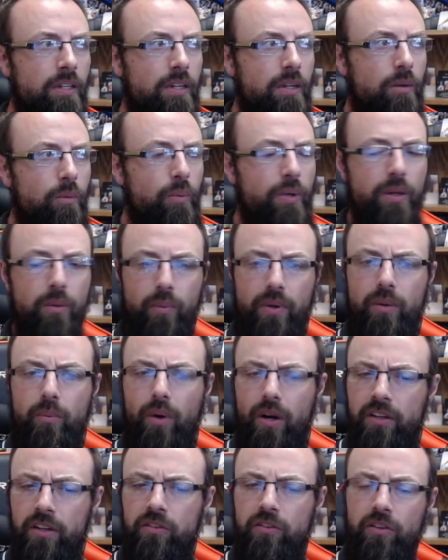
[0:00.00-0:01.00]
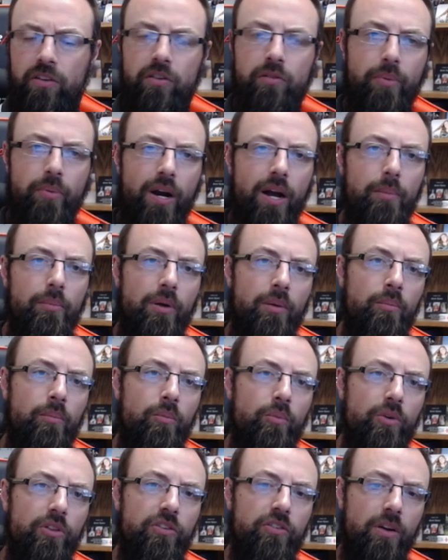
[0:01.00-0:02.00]
We, we run into this problem
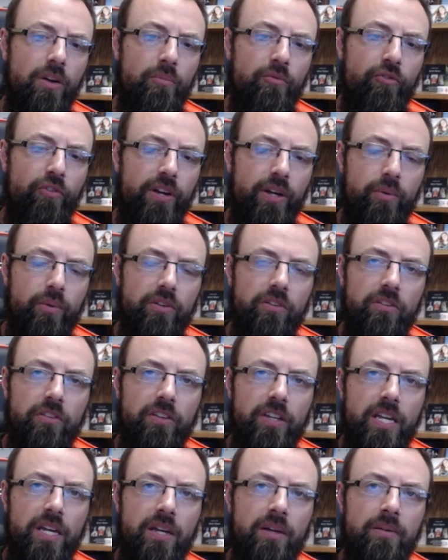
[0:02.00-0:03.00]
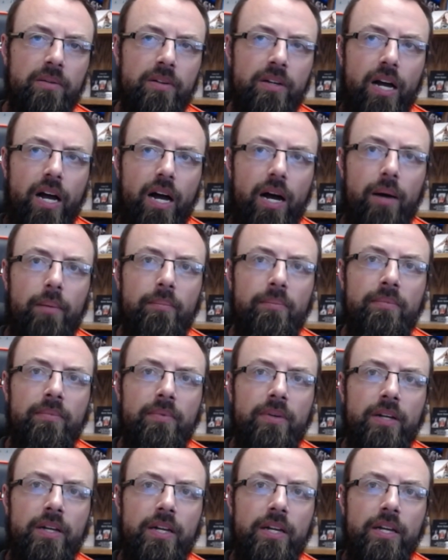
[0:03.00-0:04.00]
with some frequency um,
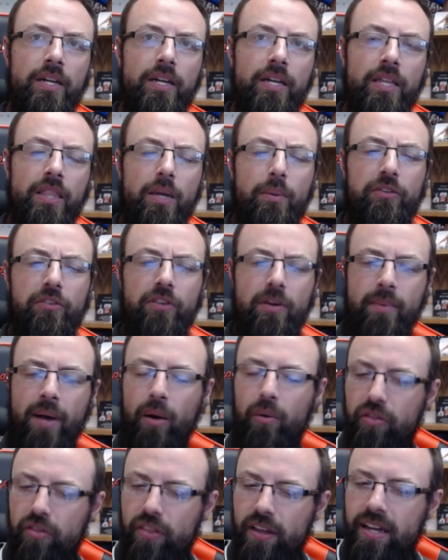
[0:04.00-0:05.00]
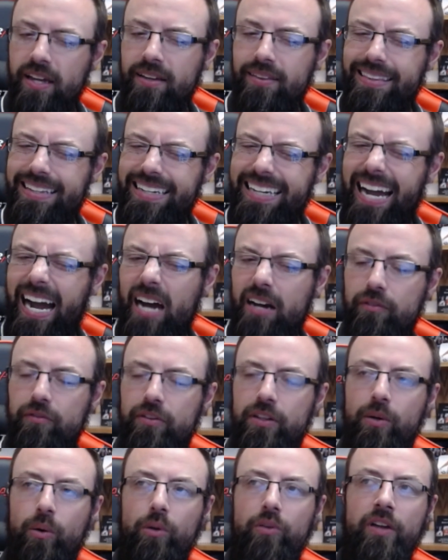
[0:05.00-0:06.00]
that we somehow think the God of the
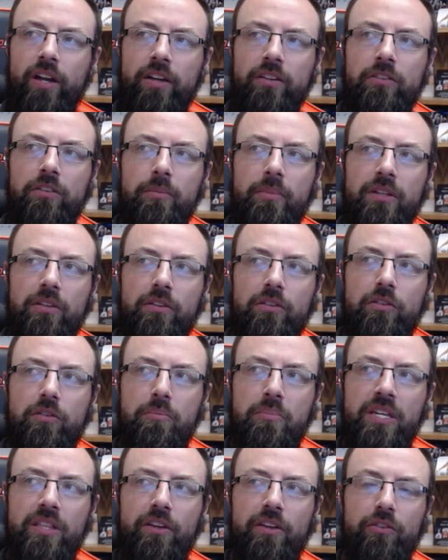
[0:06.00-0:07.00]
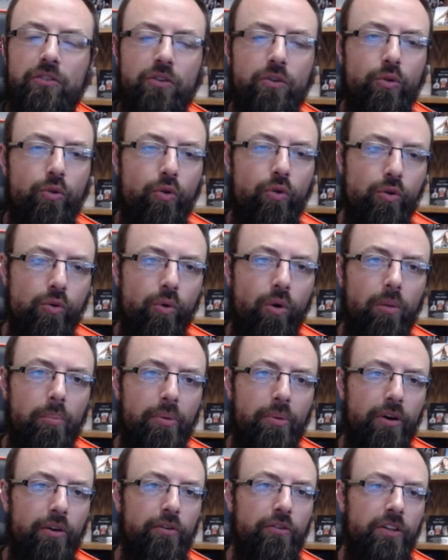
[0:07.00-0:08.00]
Old Testament to be this cruel
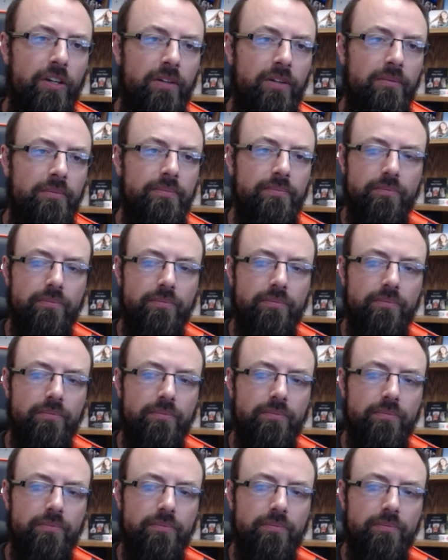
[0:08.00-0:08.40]
person